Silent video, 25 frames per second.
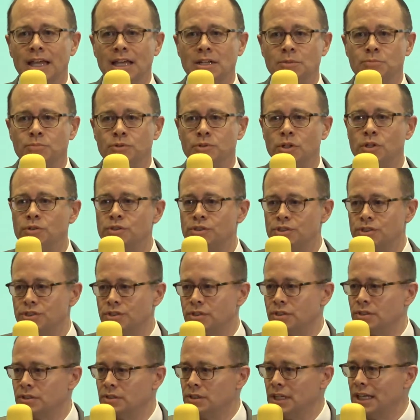approach
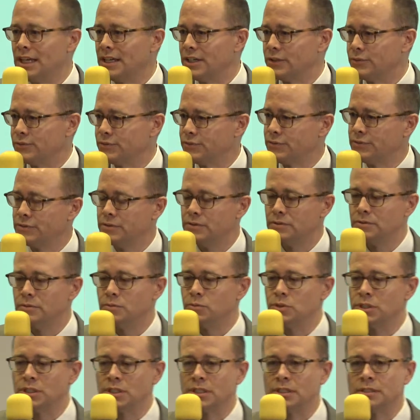to life
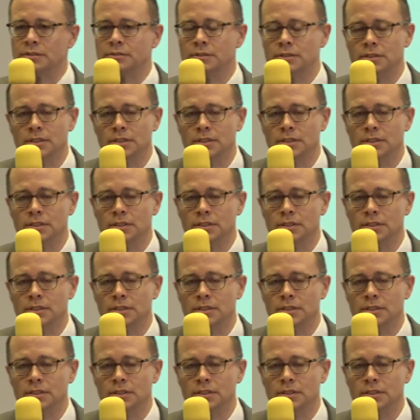really